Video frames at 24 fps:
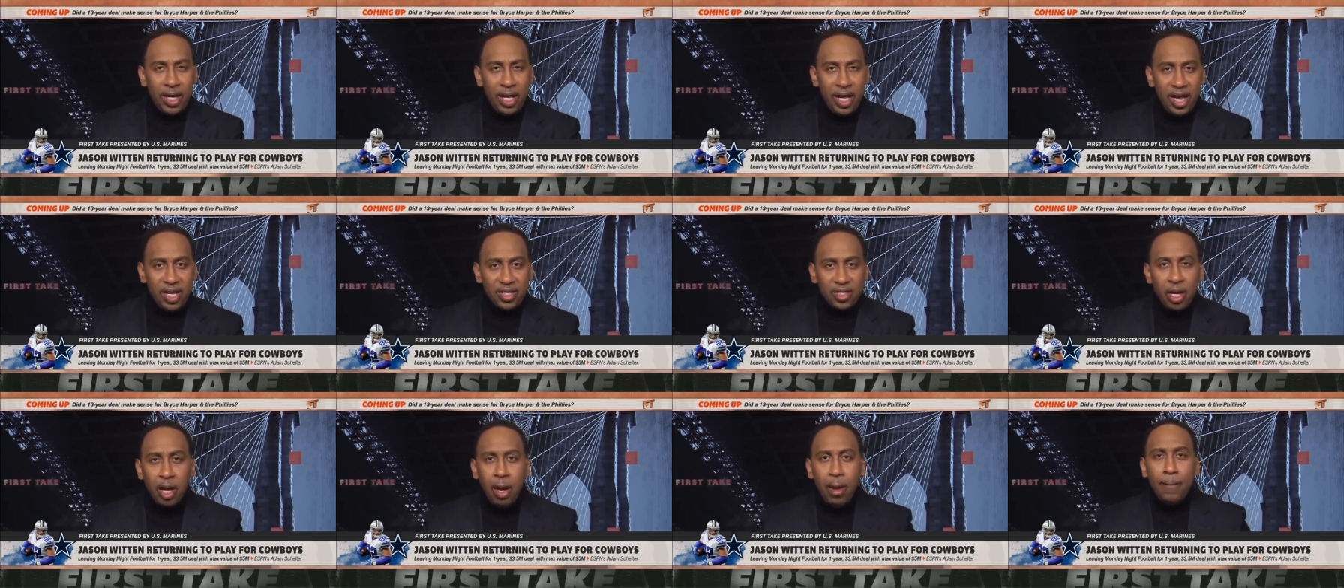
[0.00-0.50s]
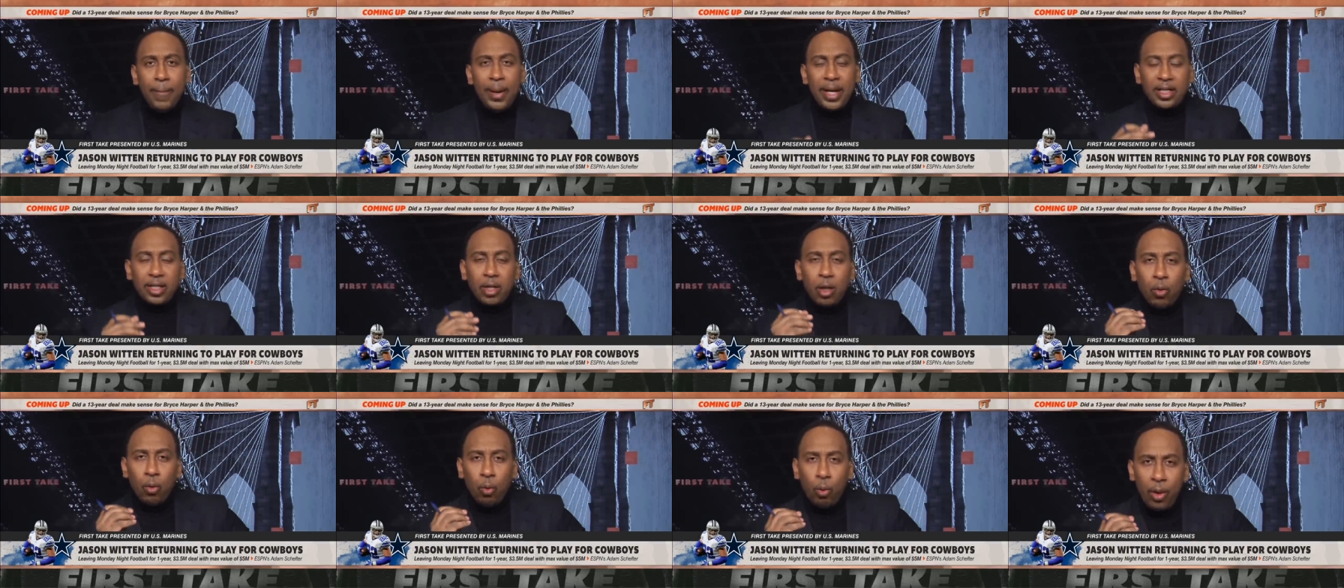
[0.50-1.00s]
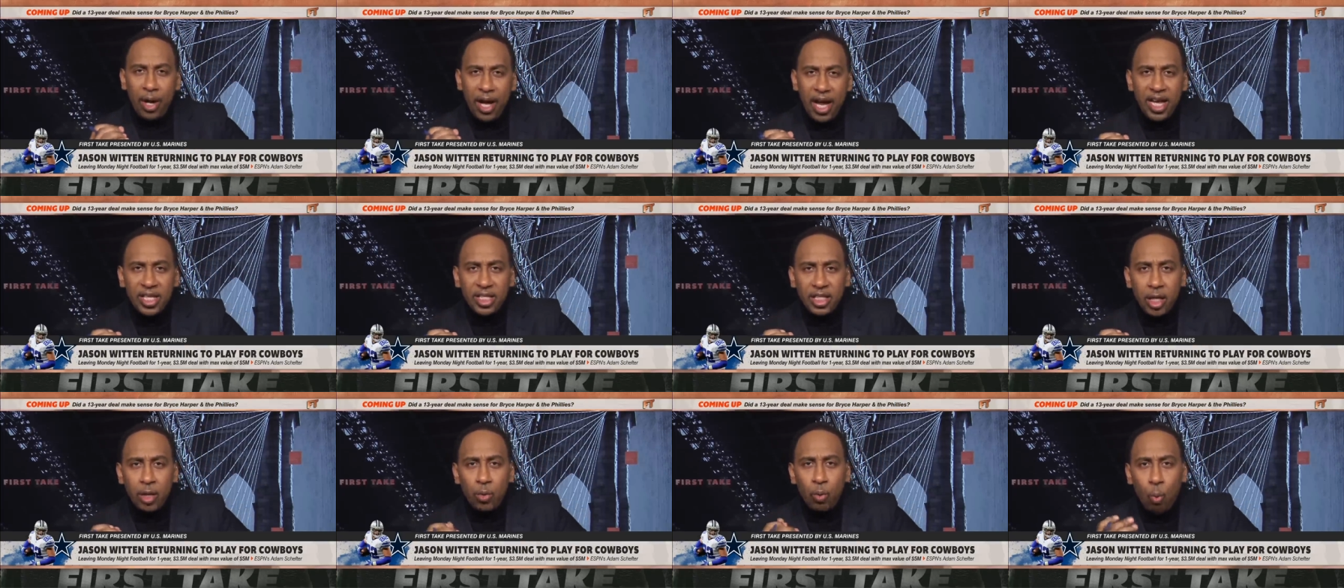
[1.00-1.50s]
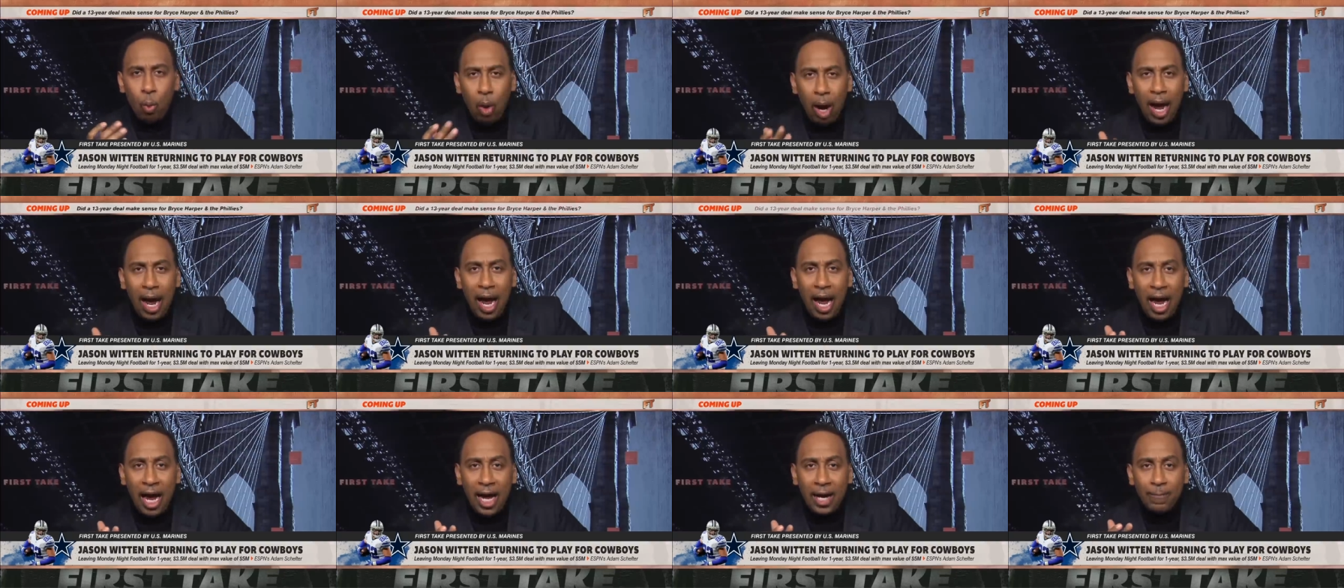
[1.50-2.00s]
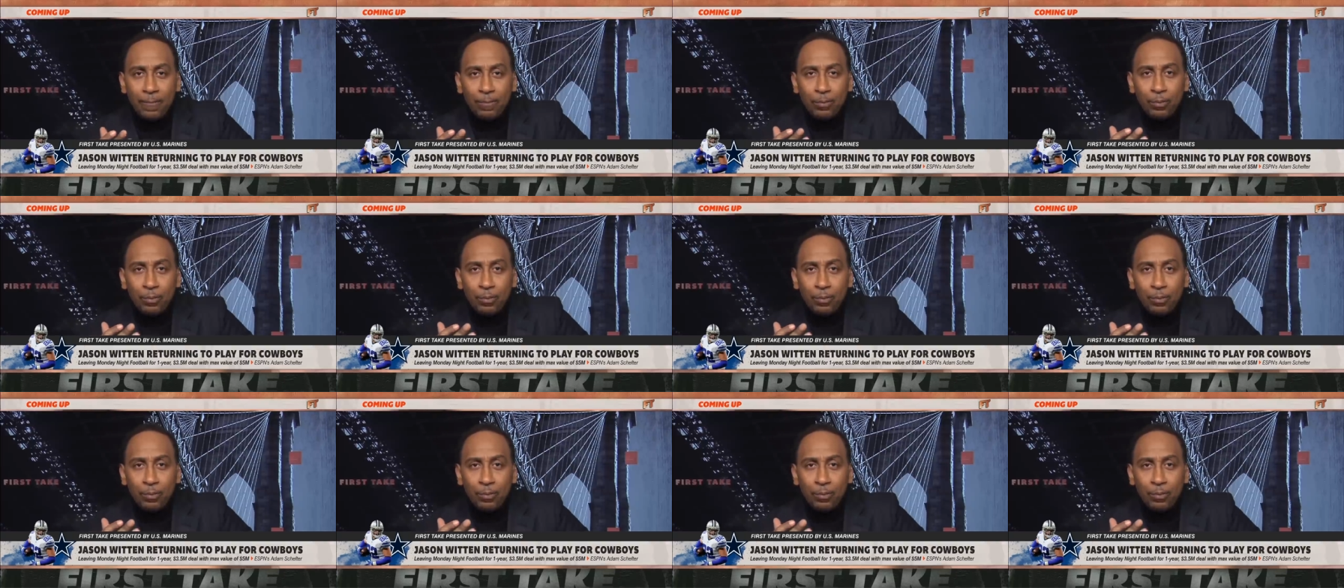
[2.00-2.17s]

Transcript: is. But the reason why